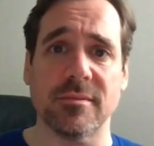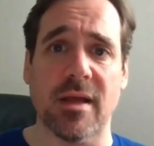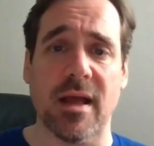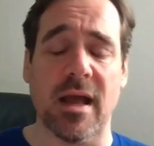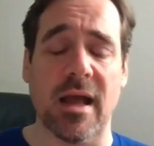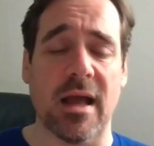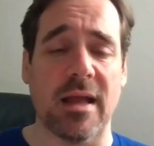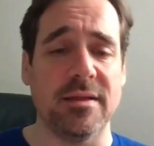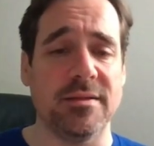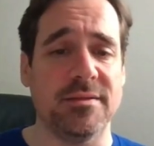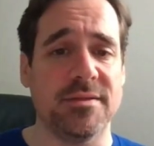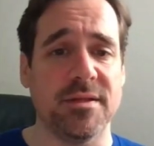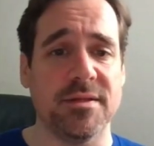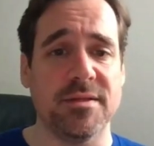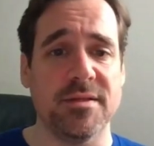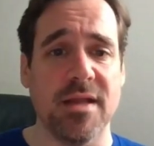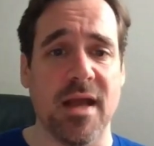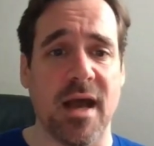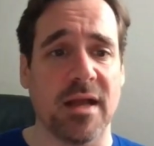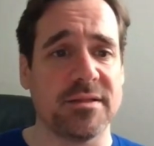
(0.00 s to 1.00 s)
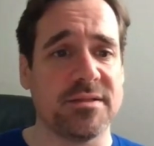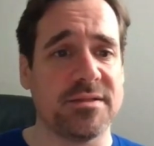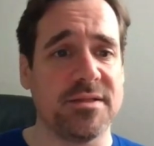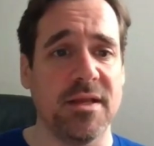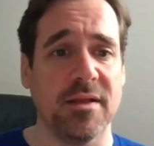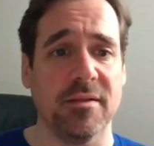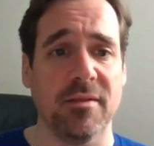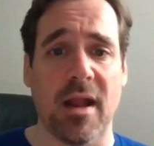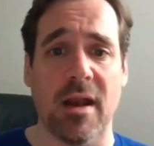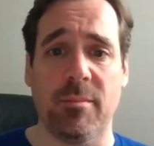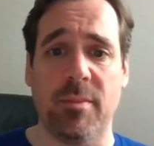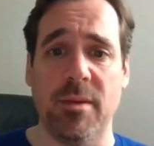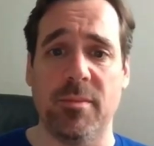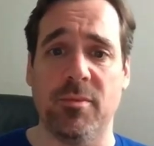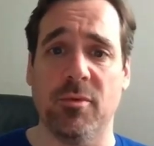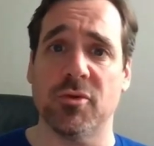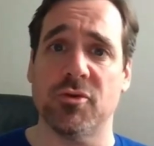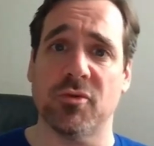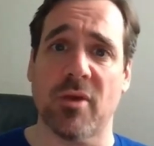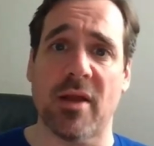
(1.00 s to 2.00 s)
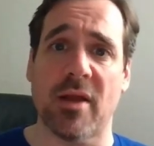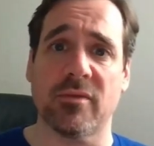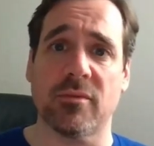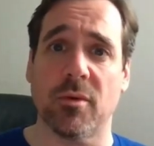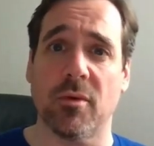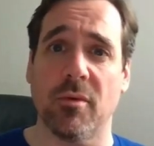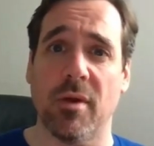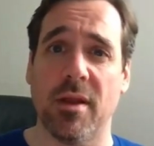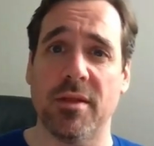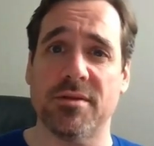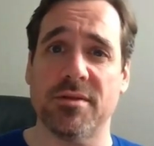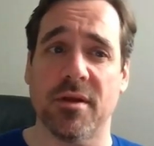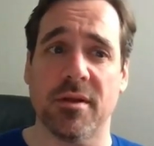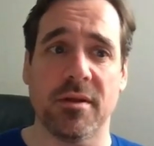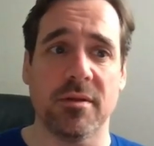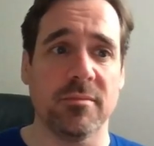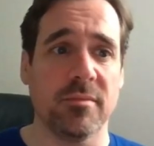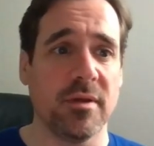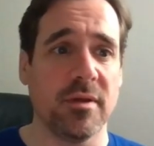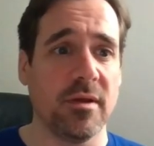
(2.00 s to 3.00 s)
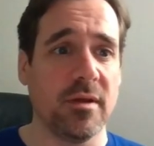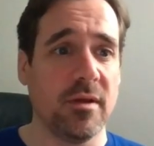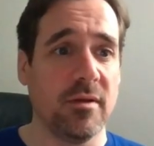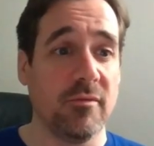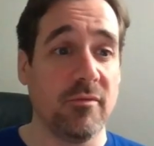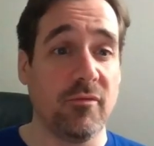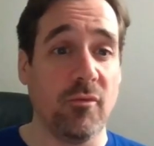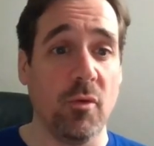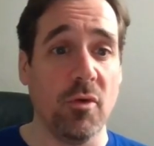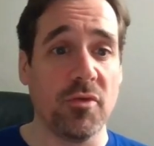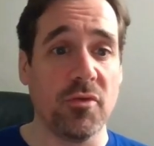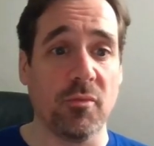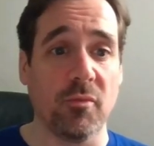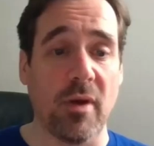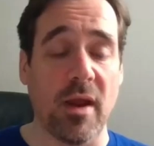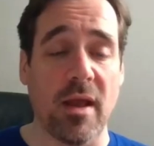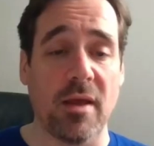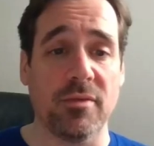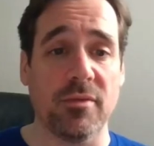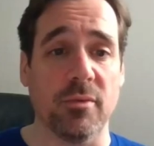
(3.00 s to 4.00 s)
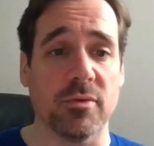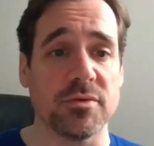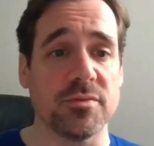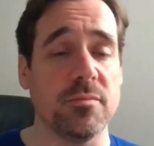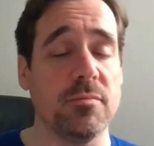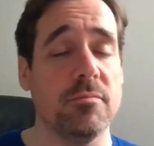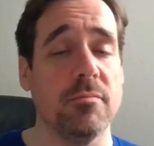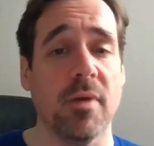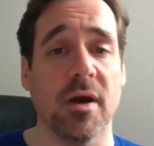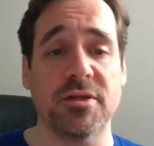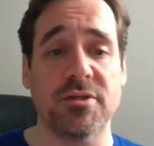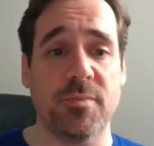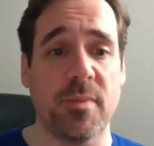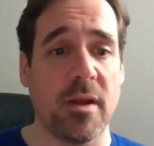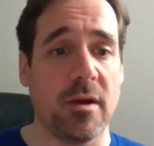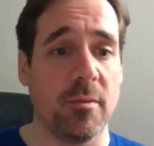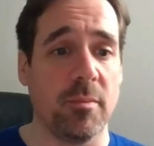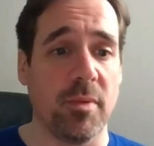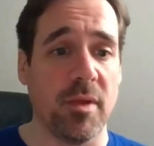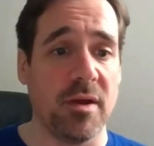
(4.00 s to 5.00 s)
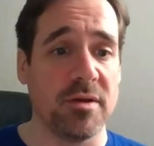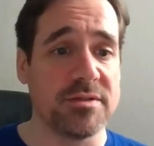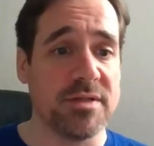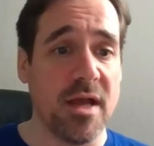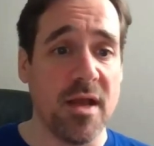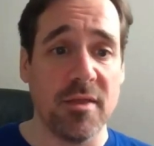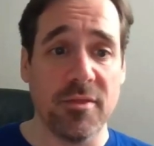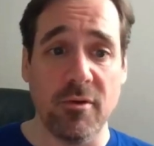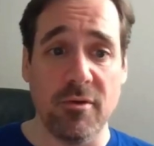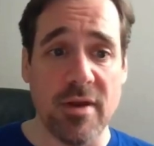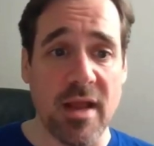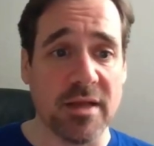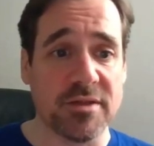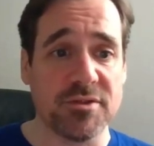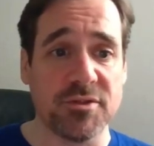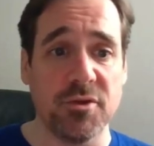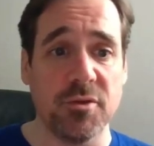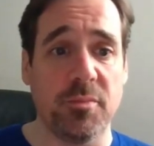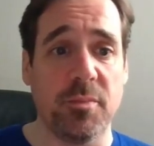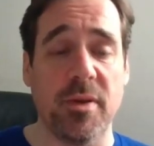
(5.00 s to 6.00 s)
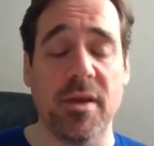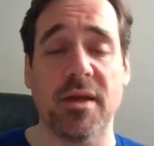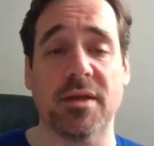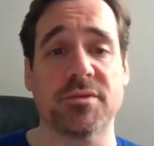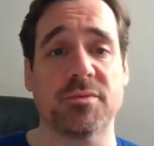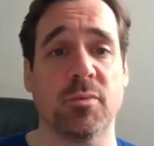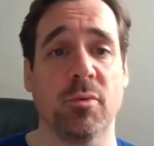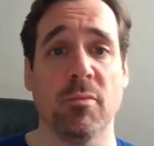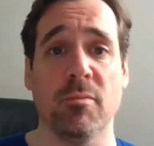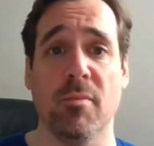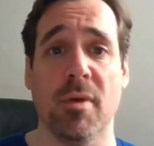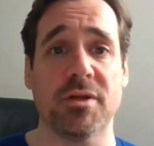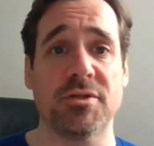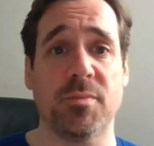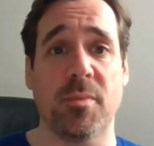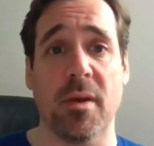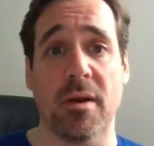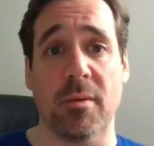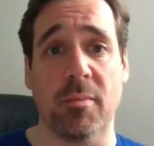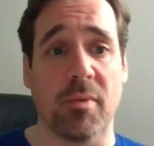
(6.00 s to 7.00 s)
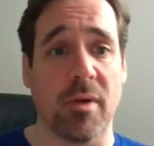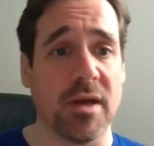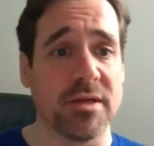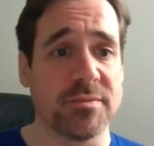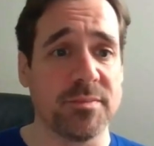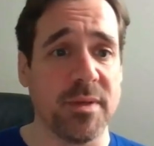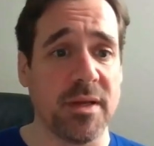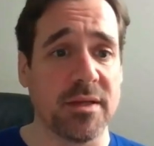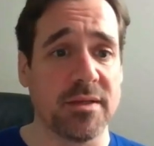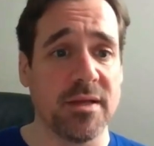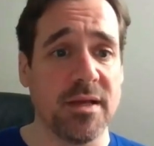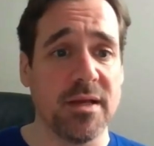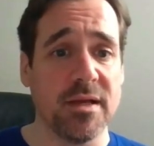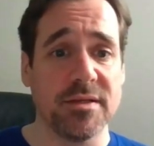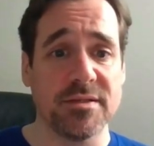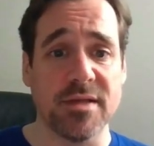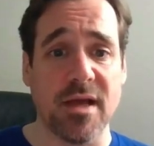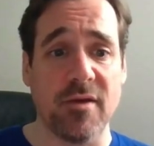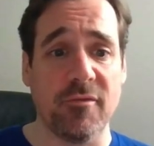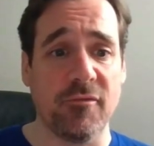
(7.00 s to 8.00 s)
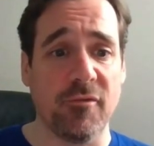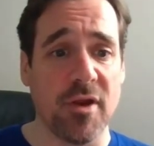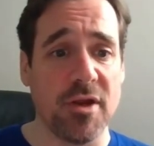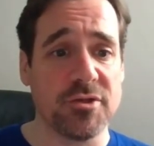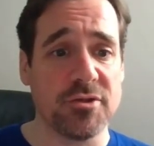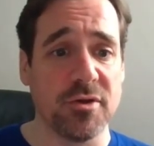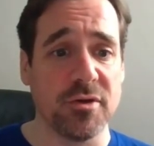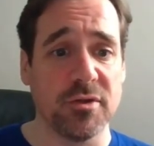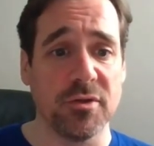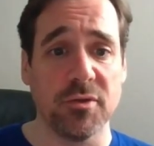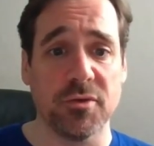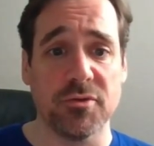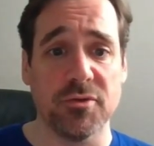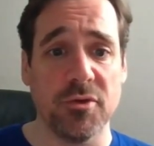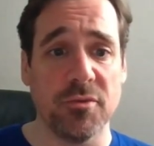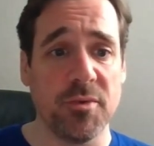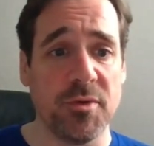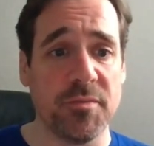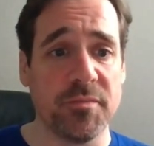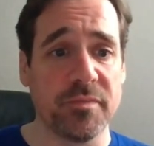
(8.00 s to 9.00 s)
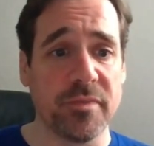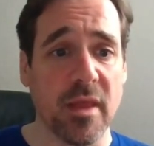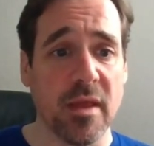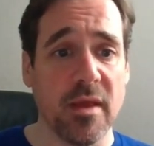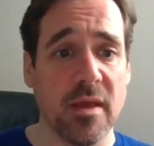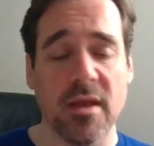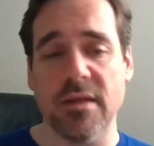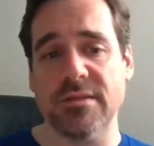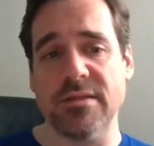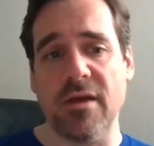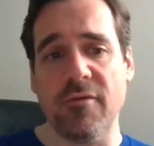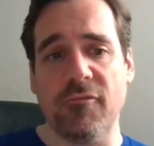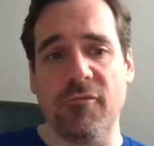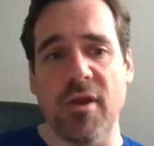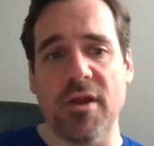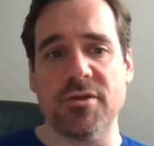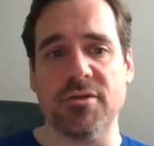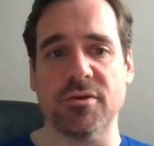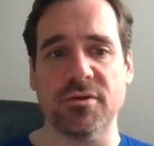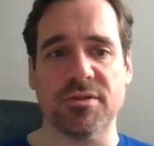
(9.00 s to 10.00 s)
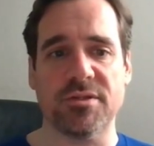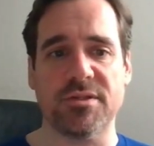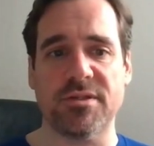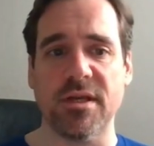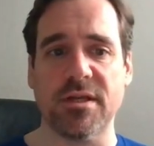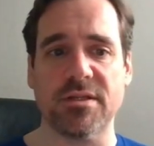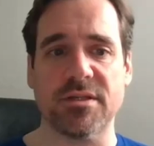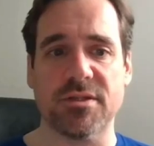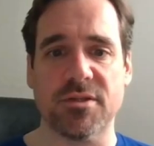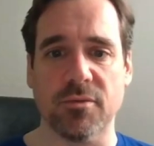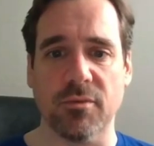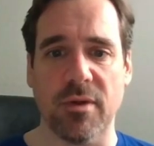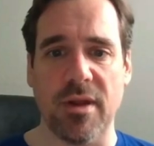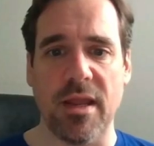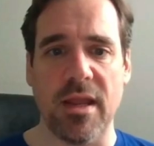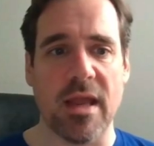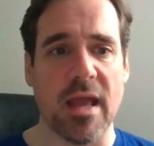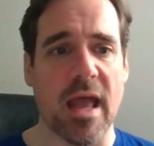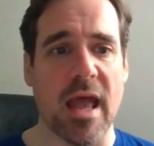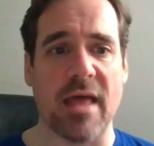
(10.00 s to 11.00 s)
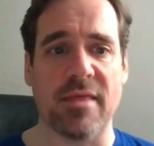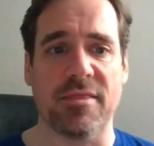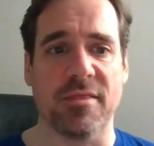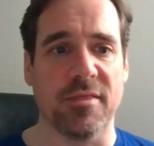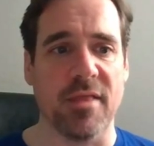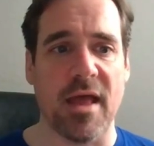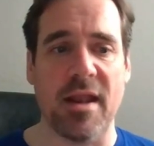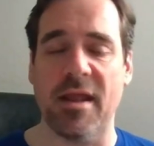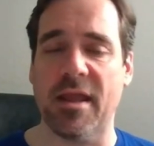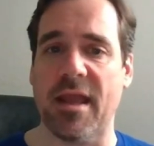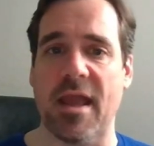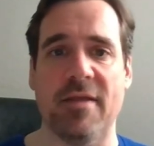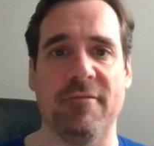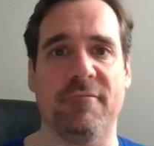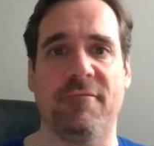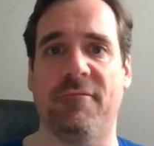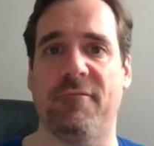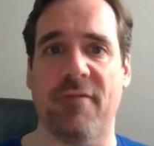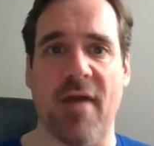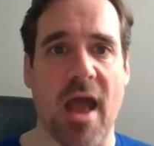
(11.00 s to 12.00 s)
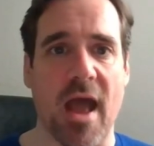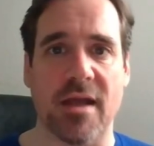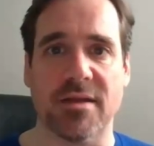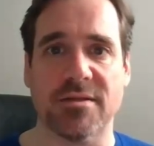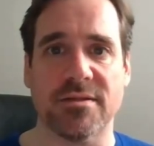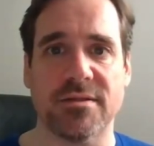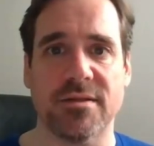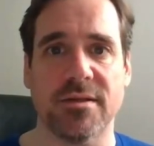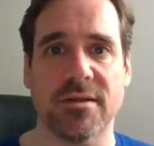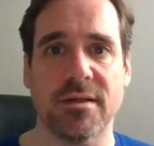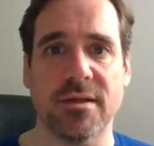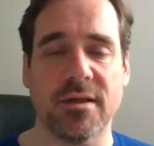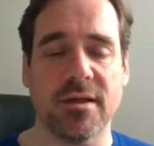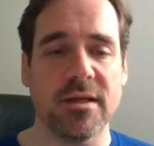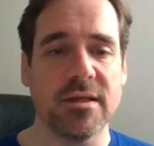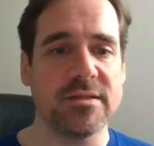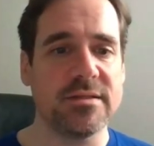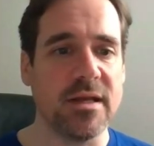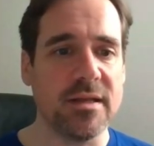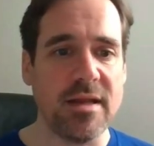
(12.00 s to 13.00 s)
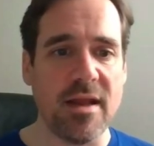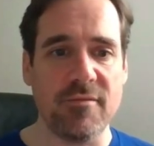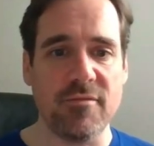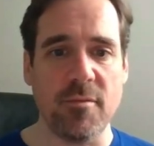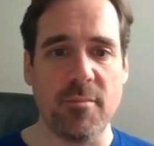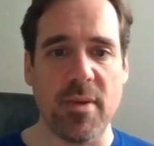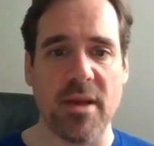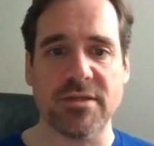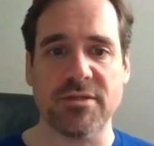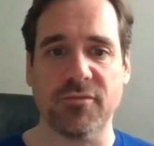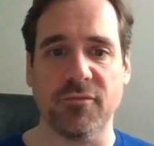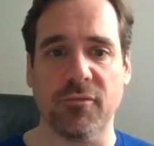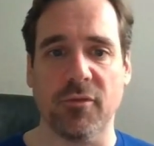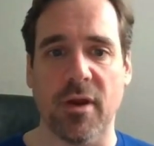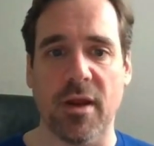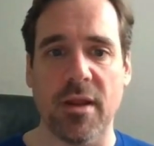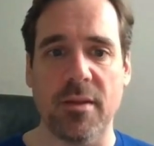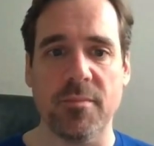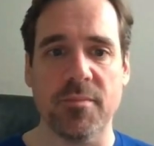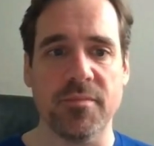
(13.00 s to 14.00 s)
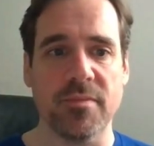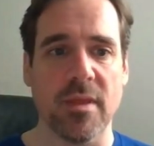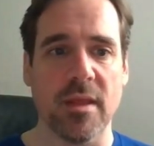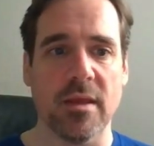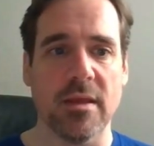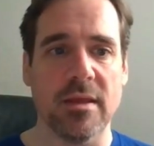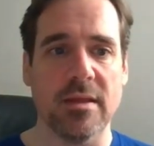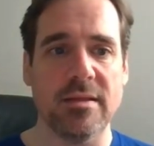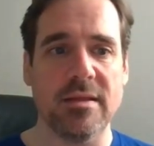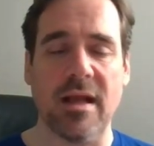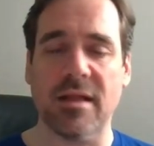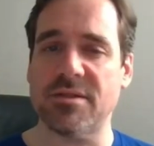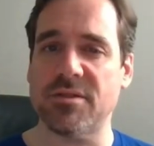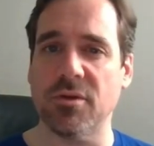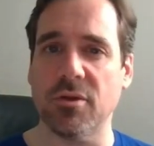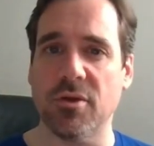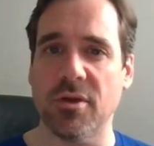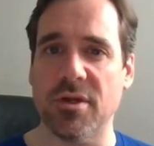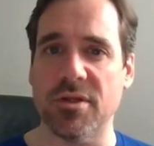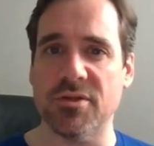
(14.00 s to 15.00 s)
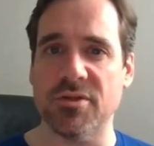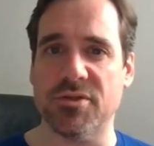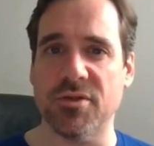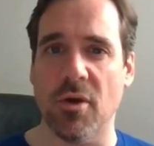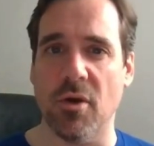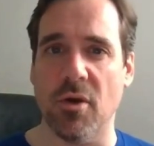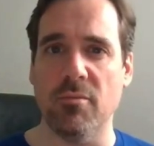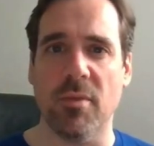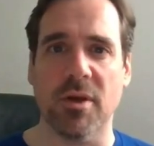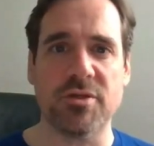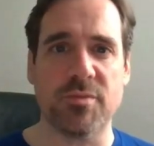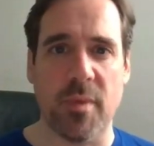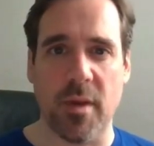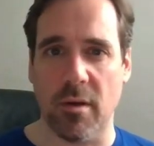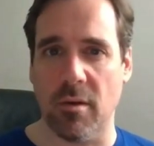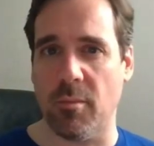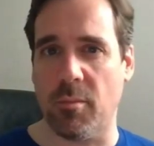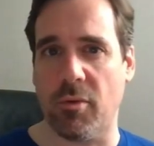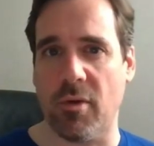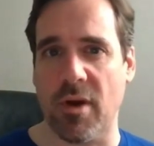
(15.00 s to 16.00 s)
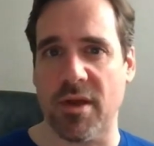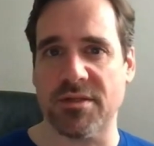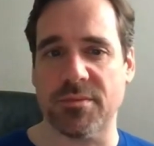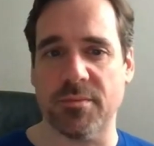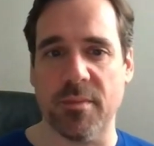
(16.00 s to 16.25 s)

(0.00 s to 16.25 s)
I did not see a lot of people with draftable grades on him. Fourth round, there were much better players. Their next two picks were much better prospects, Zaw Frazier and Luke Newman. Zaw Frazier is 6'3", athletic, and fast. Doesn't have the best frame, not so good in zone, much better in press